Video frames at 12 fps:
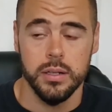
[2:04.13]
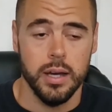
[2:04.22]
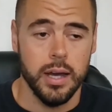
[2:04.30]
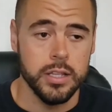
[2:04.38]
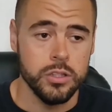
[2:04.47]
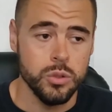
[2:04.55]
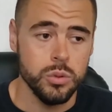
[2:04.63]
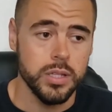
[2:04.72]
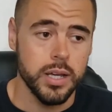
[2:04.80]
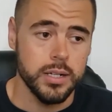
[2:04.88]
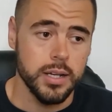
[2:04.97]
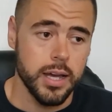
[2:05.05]
I knew
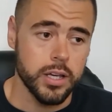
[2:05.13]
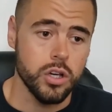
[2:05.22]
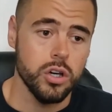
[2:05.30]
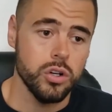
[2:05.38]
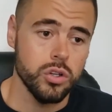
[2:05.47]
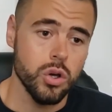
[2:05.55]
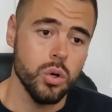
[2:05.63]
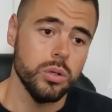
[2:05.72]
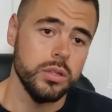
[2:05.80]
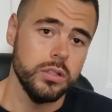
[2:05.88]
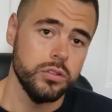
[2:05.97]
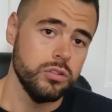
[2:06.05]
that I couldn't go to
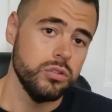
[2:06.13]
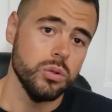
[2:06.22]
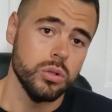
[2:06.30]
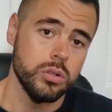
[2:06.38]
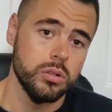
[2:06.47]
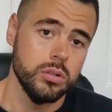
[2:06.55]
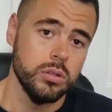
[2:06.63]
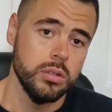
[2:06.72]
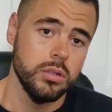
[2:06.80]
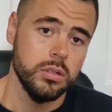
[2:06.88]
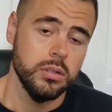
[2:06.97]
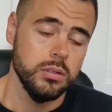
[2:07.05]
this store,
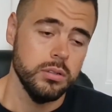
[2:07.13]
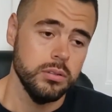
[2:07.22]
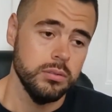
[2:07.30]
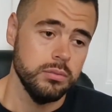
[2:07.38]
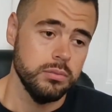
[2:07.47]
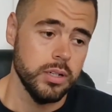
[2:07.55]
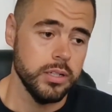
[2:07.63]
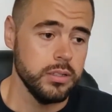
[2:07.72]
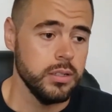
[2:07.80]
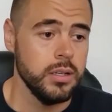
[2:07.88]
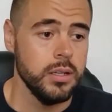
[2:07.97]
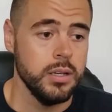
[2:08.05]
right?
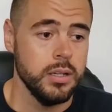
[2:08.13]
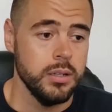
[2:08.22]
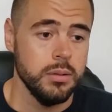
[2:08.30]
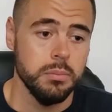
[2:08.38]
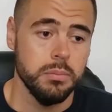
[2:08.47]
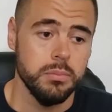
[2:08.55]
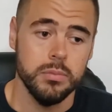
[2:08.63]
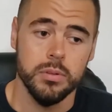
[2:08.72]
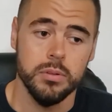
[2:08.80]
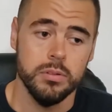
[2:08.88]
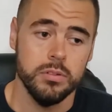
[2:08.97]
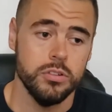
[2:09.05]

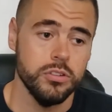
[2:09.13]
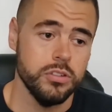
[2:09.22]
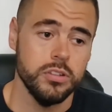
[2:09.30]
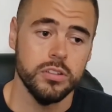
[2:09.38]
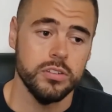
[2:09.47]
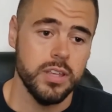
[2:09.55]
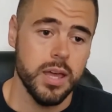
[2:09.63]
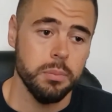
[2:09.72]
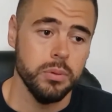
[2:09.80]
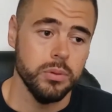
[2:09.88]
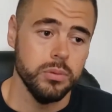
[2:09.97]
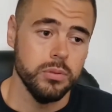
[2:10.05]
Just an
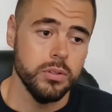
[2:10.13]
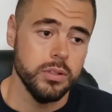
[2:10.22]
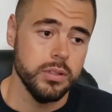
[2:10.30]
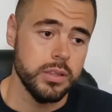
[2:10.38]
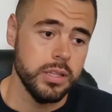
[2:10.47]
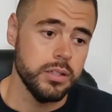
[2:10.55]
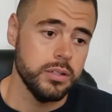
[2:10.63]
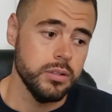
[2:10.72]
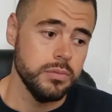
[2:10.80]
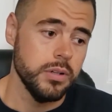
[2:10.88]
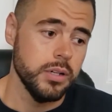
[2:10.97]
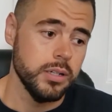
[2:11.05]
example, think
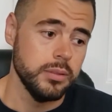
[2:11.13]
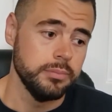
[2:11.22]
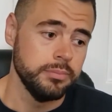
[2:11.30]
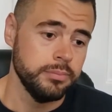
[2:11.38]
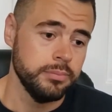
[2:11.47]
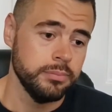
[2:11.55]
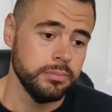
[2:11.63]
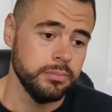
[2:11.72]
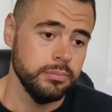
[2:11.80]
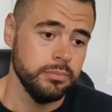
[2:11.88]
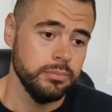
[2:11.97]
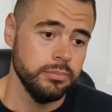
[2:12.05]
of
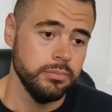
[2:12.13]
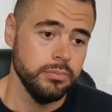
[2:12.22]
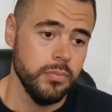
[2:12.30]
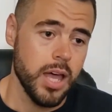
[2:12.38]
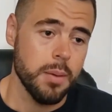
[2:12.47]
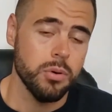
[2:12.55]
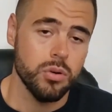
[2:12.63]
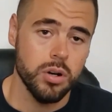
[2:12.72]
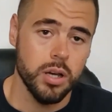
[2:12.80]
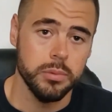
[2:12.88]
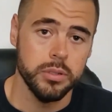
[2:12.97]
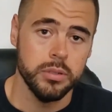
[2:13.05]

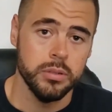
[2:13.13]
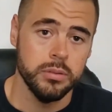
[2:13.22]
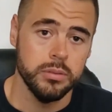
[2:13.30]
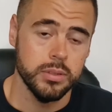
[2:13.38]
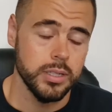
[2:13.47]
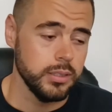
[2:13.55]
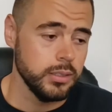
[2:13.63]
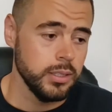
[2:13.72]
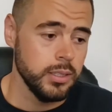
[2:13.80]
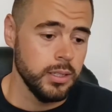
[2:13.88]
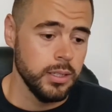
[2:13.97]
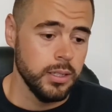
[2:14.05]
Abercrombie, right?
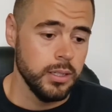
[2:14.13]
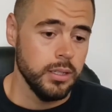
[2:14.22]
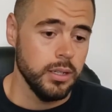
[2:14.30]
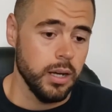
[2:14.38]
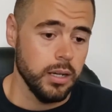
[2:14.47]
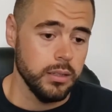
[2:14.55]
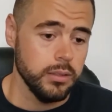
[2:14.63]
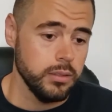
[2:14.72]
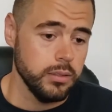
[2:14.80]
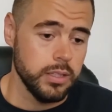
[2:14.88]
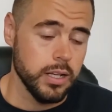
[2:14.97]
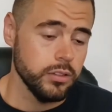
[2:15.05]

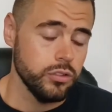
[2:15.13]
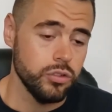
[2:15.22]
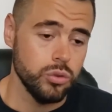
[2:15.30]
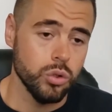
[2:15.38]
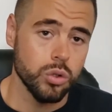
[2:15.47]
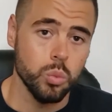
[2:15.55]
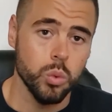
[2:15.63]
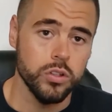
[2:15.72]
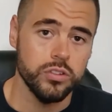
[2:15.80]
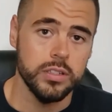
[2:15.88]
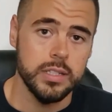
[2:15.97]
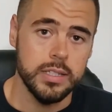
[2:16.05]
That store
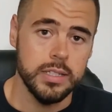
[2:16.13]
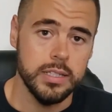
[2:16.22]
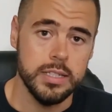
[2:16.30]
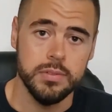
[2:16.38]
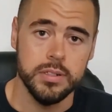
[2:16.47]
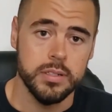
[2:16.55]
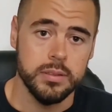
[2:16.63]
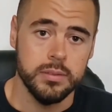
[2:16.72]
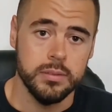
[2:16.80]
wasn't even